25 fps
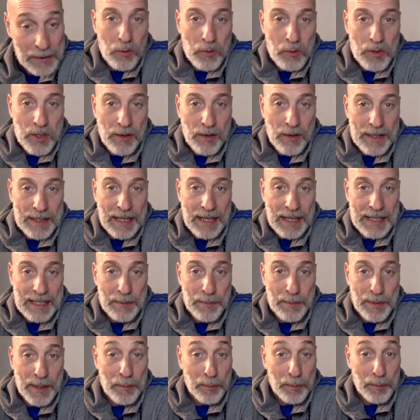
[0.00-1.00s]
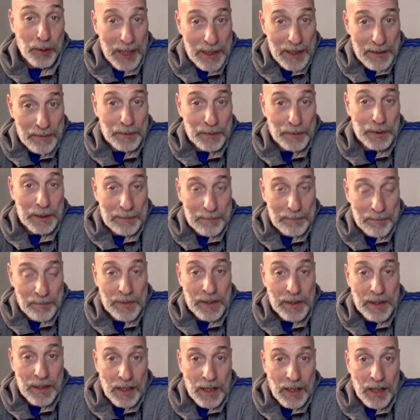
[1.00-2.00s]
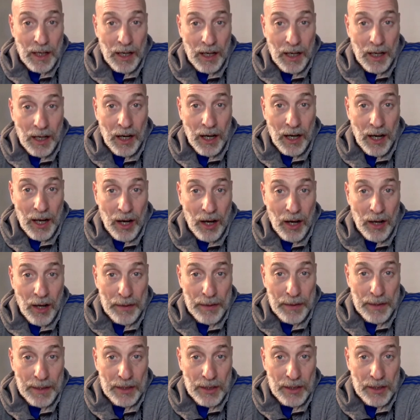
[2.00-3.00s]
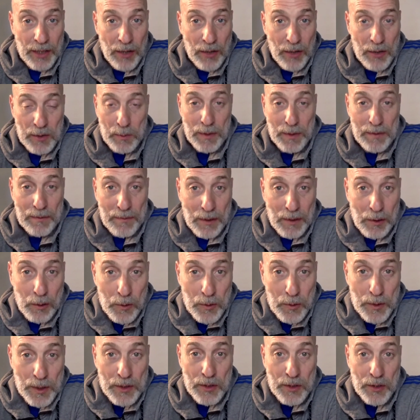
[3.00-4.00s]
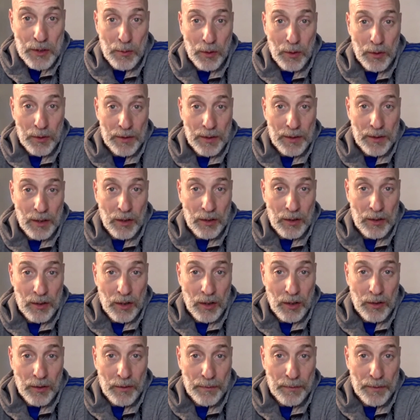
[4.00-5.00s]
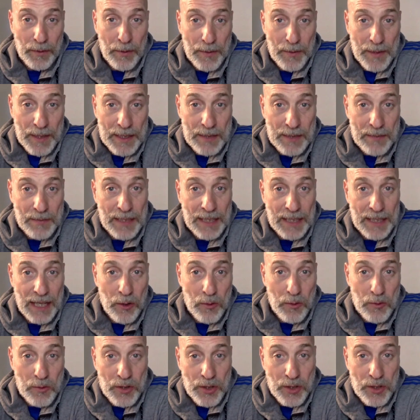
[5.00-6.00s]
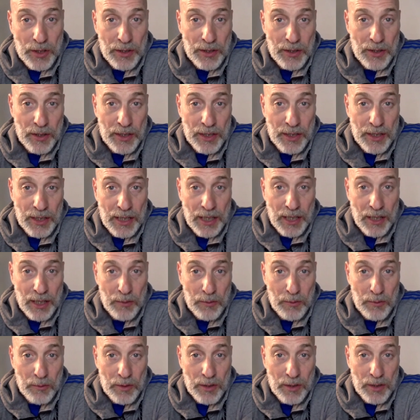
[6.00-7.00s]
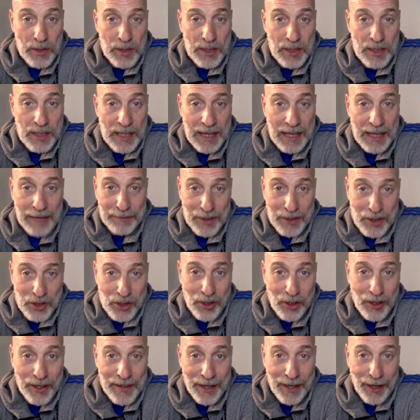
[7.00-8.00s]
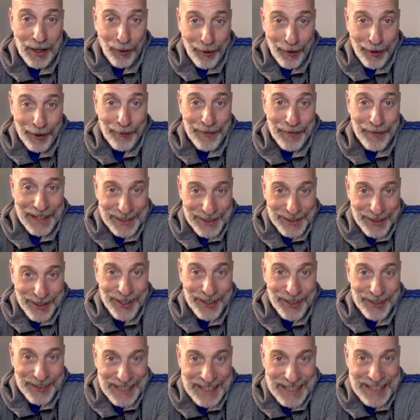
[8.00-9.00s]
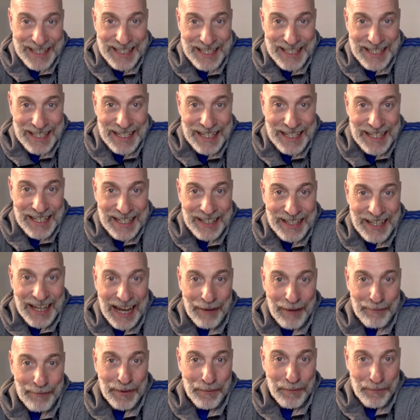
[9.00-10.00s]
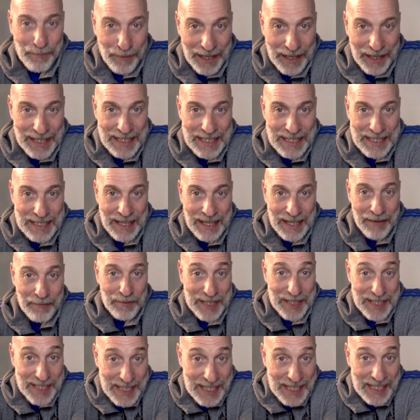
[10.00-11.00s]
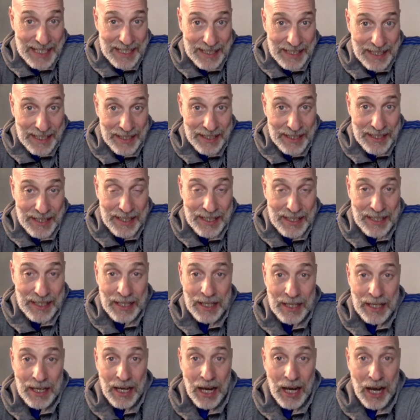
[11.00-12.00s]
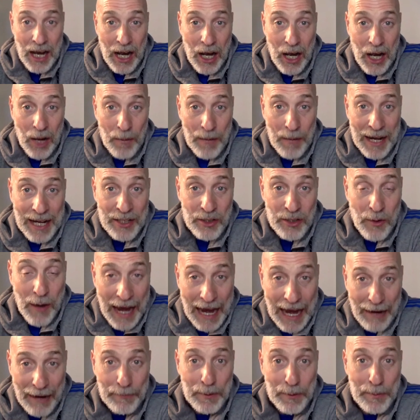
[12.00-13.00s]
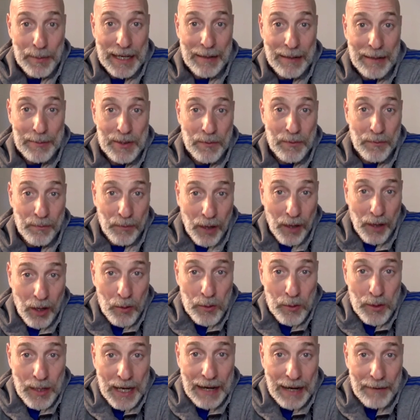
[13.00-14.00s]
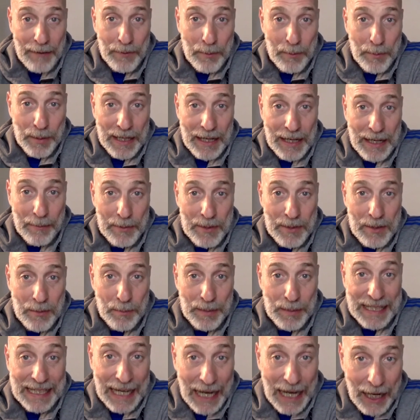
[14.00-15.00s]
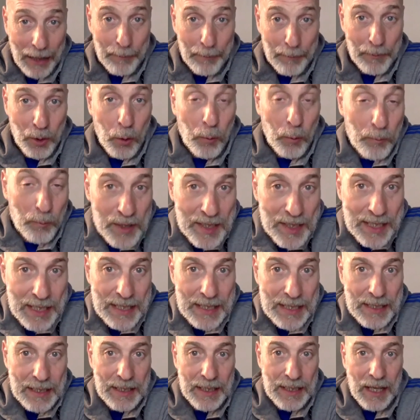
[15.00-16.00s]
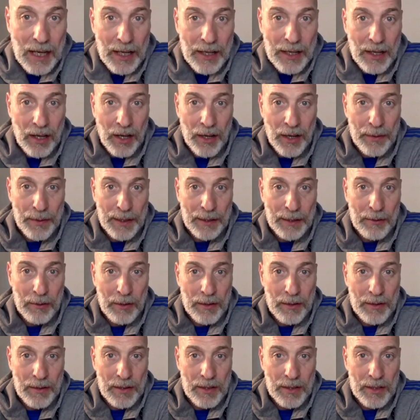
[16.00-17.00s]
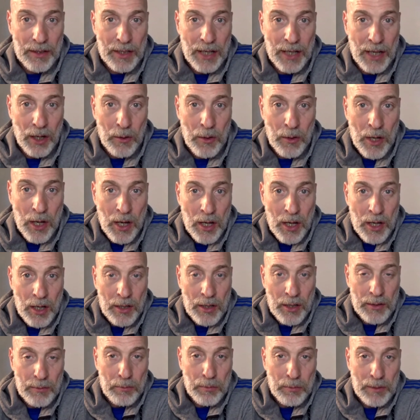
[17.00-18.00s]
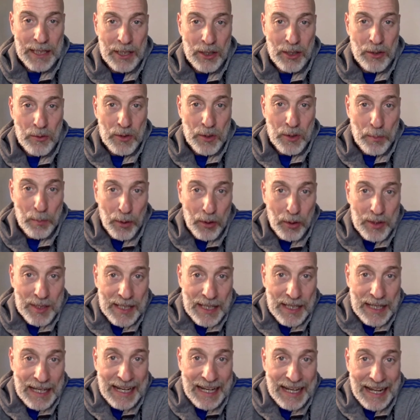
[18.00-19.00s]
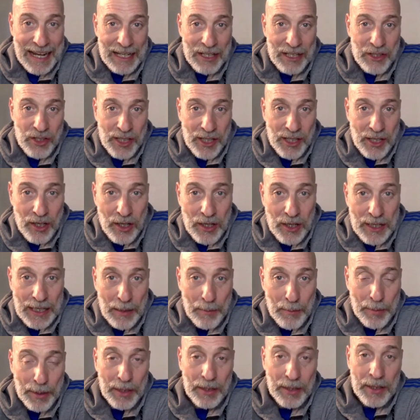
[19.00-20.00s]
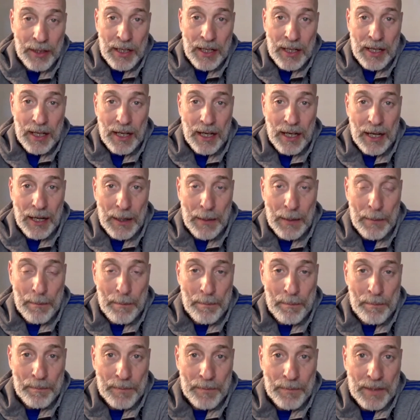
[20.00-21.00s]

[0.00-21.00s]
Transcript: also it takes a bit of bravery. Uh, I, I, think you know, as we've alluded to on on, on a few of these videos, you, you know, you have to shine a light on that darkness you have to face that resistance. Um, and you have to be able to flow. You have to be able to become non-resistant. I, I think that you know we used the boxing analogy earlier, but um,